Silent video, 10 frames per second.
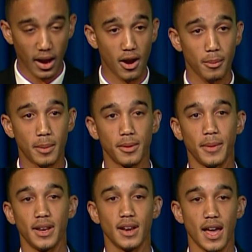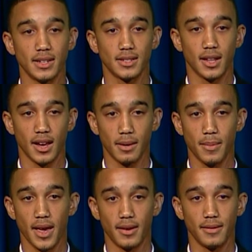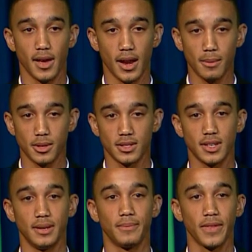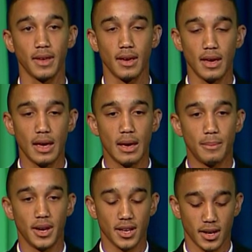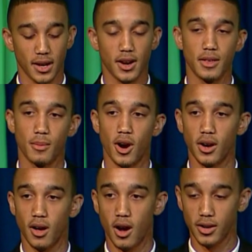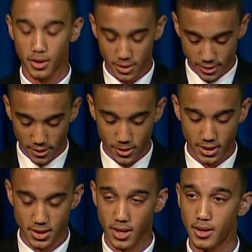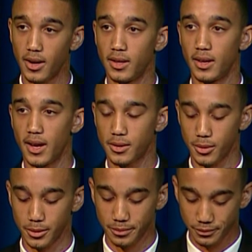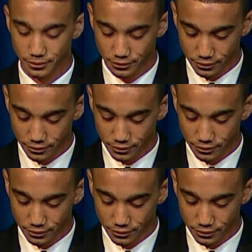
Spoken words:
I remember many nights lying in bed, unable to sleep, because I could hear them arguing with each other in the next room.